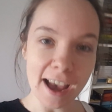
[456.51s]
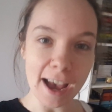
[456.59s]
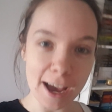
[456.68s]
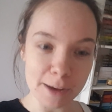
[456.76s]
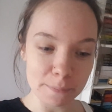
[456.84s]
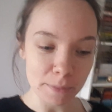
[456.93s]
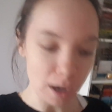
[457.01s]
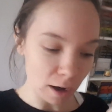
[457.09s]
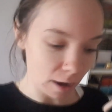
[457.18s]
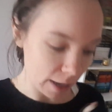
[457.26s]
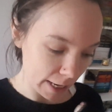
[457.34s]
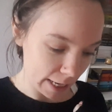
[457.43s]

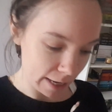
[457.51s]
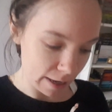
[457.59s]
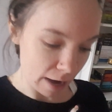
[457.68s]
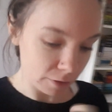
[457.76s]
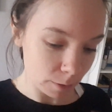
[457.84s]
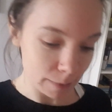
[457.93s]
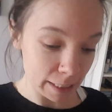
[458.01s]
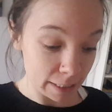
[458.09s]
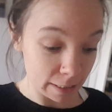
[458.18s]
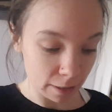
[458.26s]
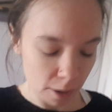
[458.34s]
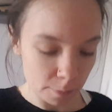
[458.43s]
I haven't updated
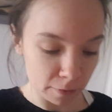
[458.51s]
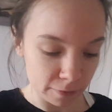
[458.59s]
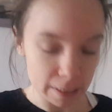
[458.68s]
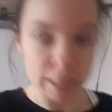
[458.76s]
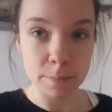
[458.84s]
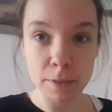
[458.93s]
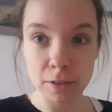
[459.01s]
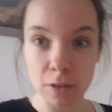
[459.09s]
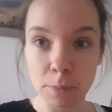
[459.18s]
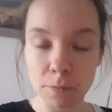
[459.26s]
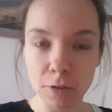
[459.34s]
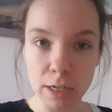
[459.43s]
in a couple of days because
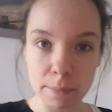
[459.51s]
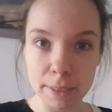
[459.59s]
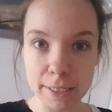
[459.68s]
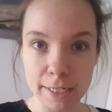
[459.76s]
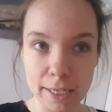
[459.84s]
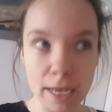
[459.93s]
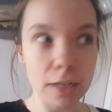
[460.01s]
I've been really busy,